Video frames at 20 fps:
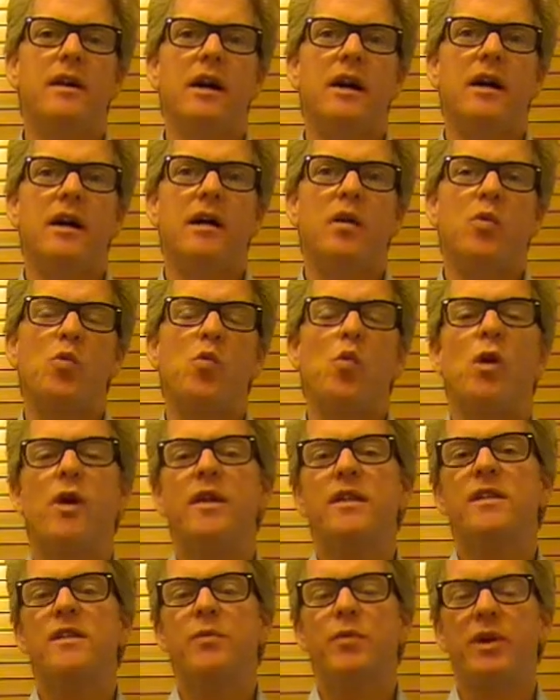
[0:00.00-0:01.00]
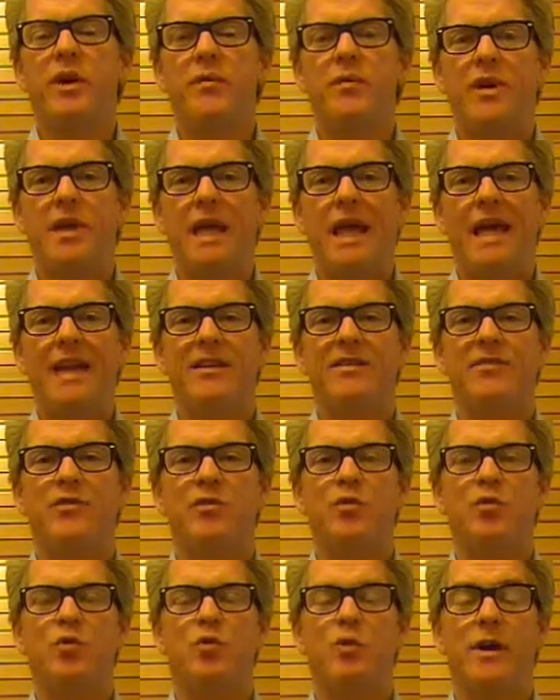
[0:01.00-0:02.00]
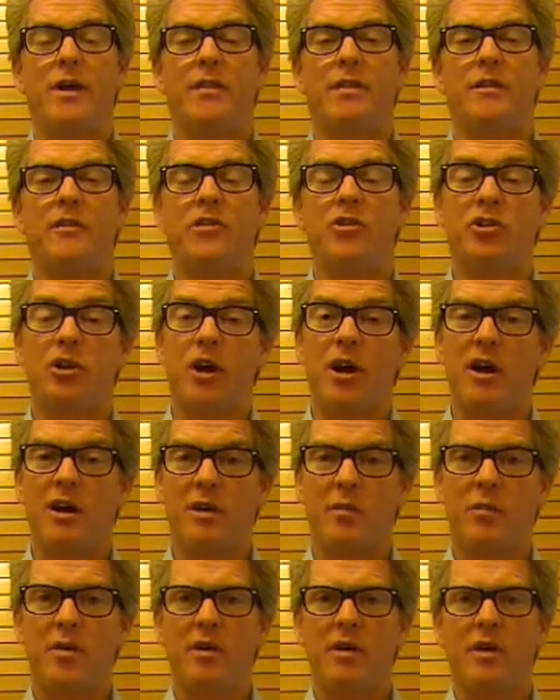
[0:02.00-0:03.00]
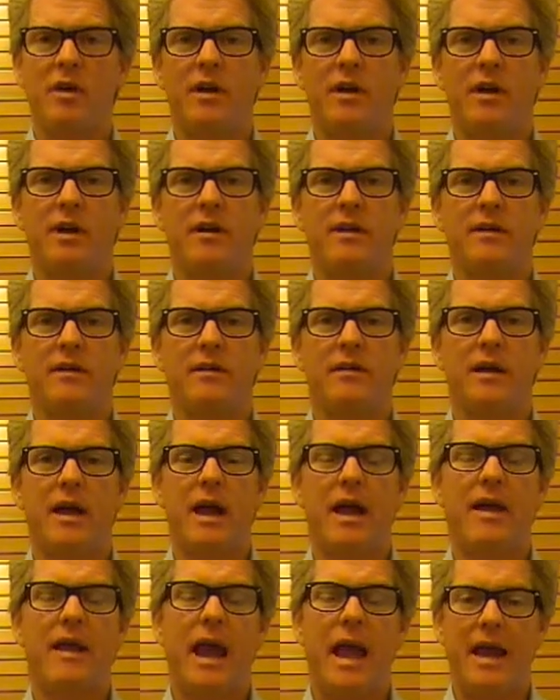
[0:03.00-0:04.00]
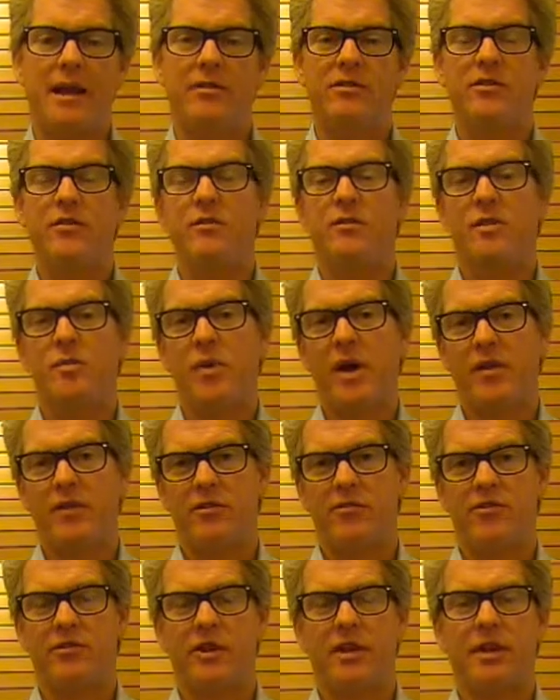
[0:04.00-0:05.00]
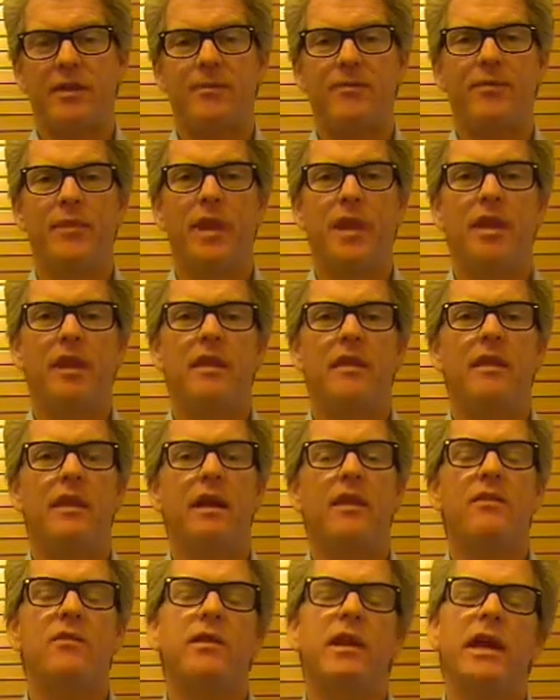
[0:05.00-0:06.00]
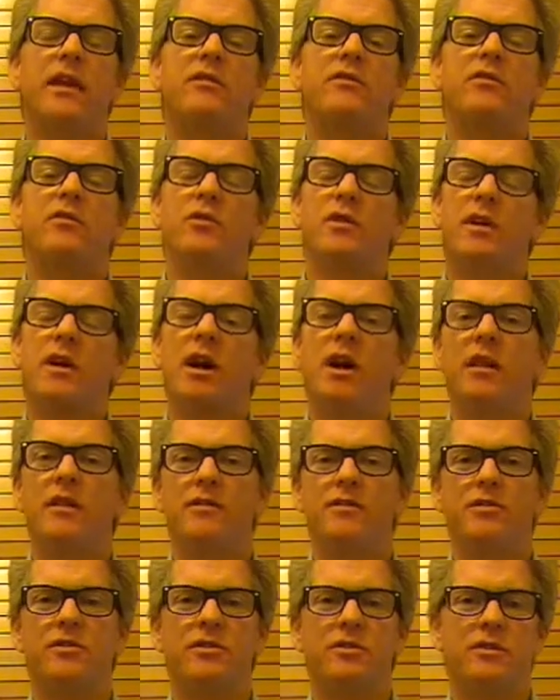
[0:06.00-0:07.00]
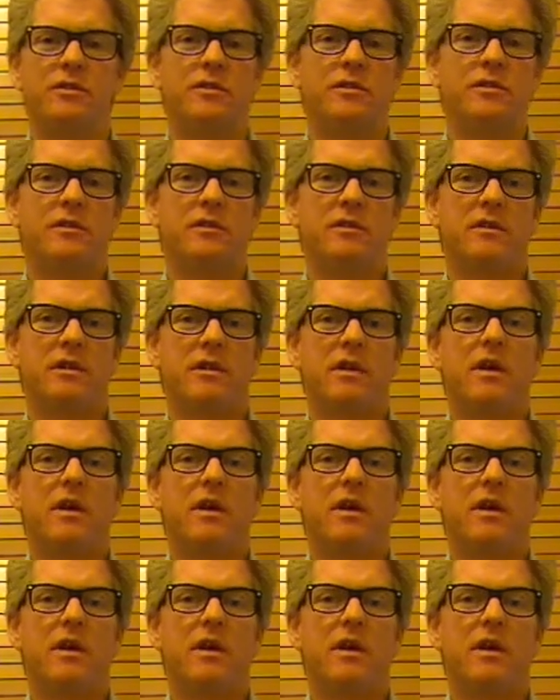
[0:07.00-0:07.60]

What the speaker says: One experiment had to do with job and attitudes about their job. The other one had to do with college students.